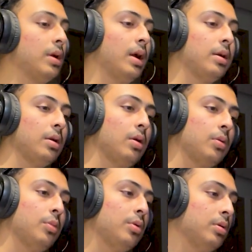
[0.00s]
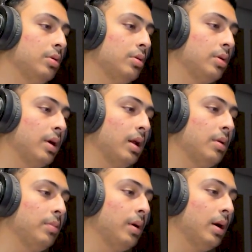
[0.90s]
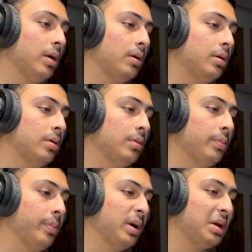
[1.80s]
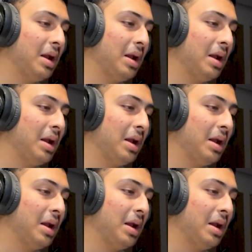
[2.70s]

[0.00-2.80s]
Catalog mode. Okay, I'll buy what